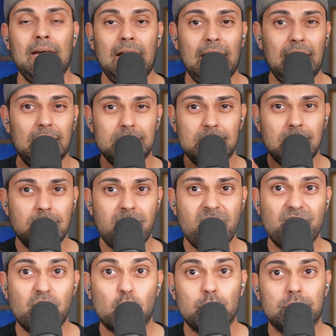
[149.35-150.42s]
as the
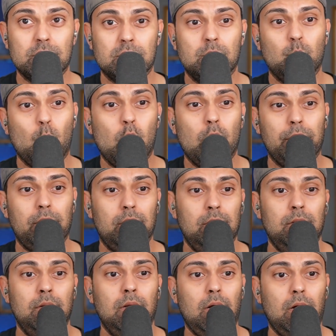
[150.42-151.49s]
first one
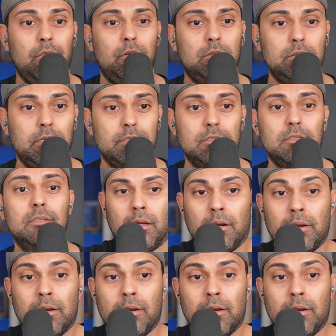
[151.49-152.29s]
on their list.